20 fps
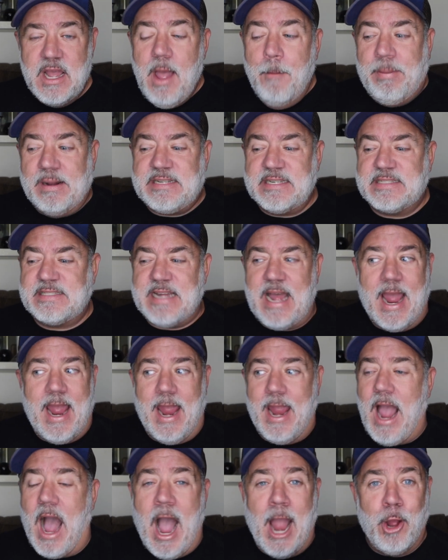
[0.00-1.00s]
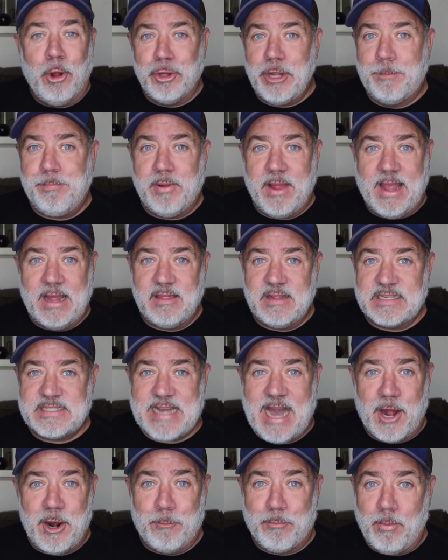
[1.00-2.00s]
but to say, I only planned this
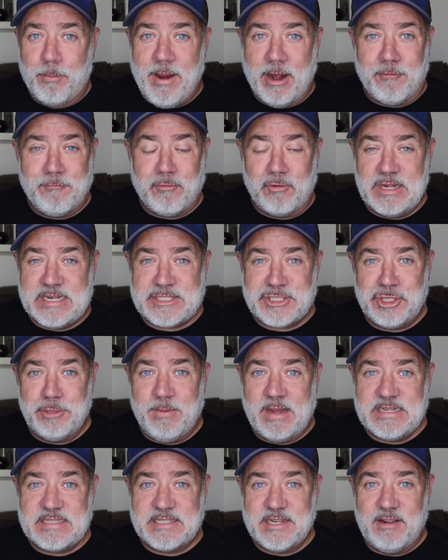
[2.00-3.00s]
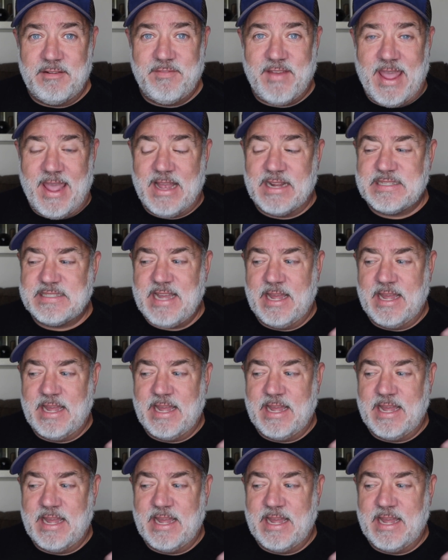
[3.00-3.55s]
out and prepared for this two months in advance,